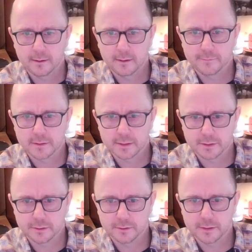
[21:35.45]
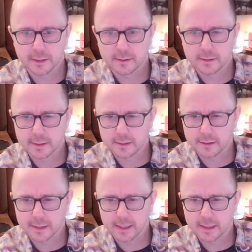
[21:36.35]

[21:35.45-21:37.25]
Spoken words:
If it's a 2, then I think that's okay.